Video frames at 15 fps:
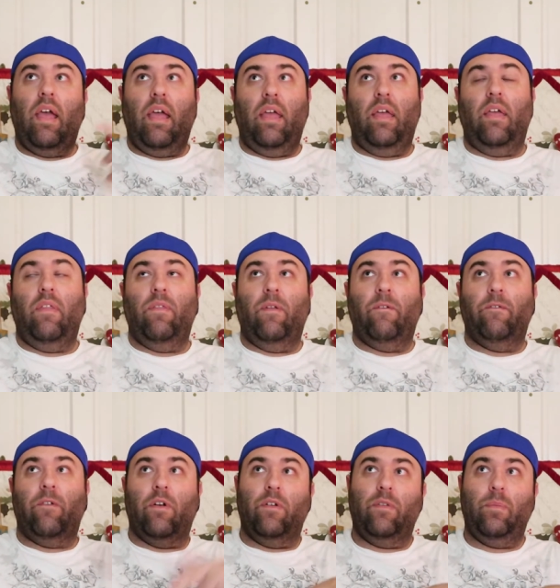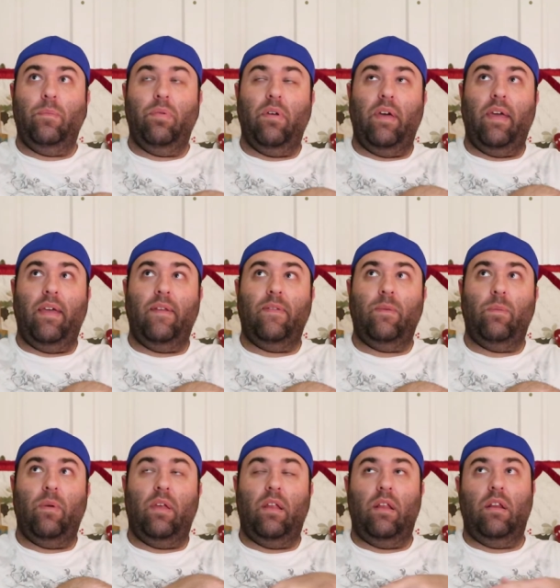in the first
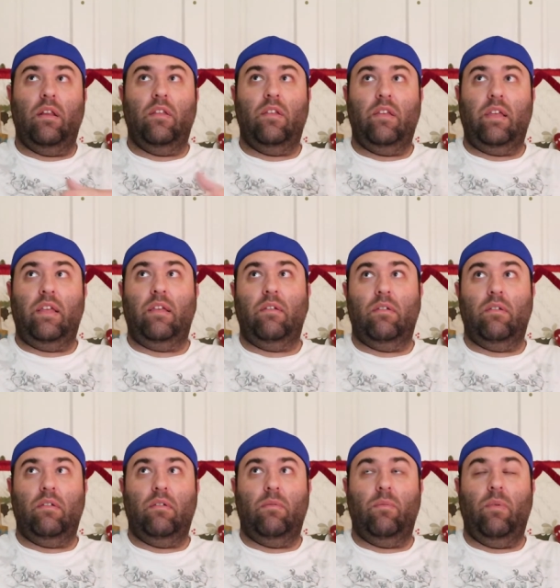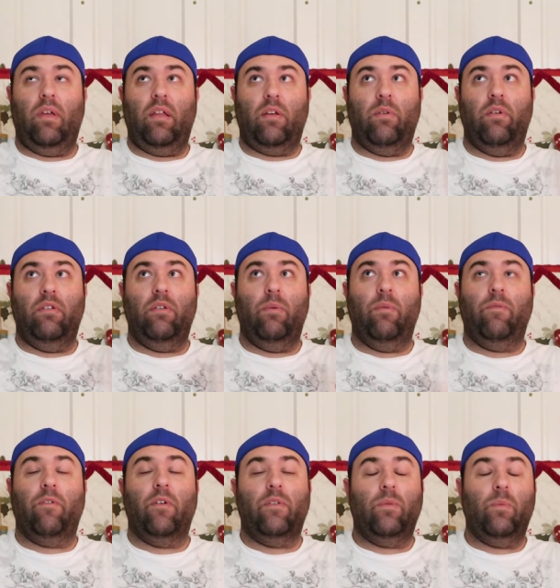place when when Kirito
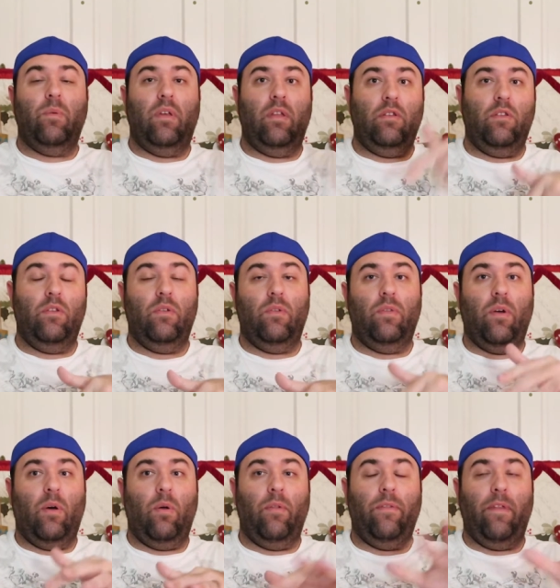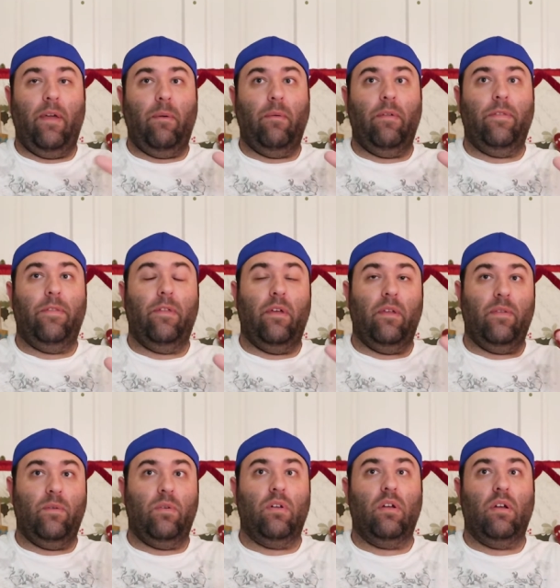first went to the whole thing with
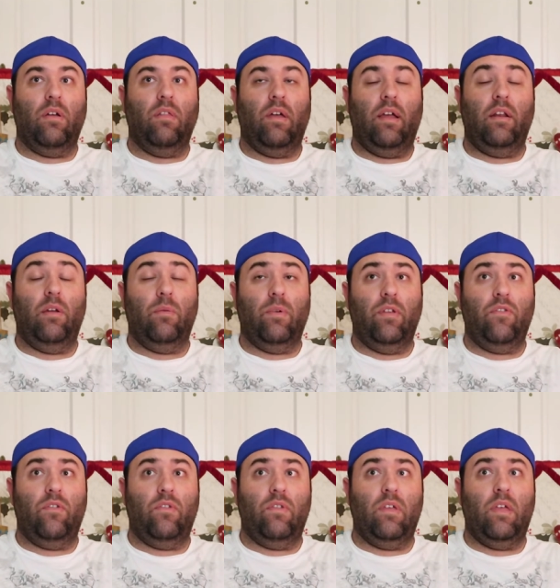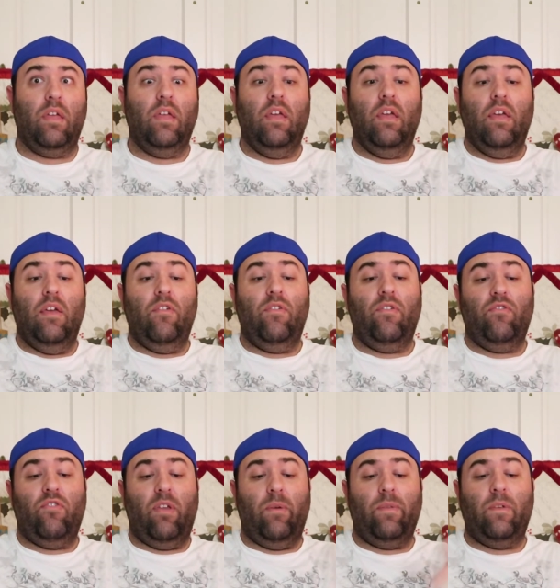the Sword Art Online originally. She,
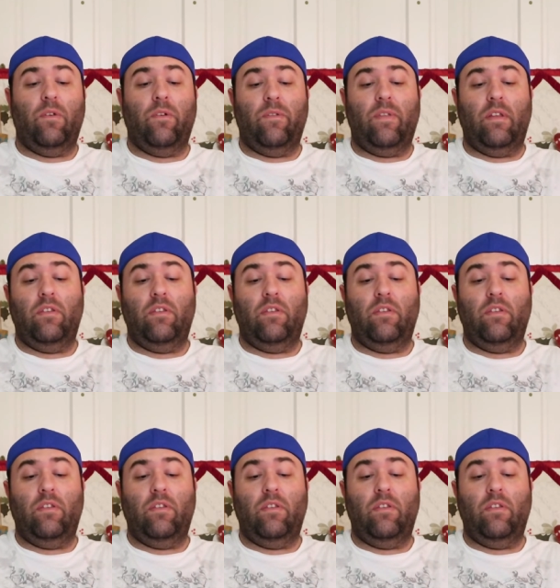she was the nurse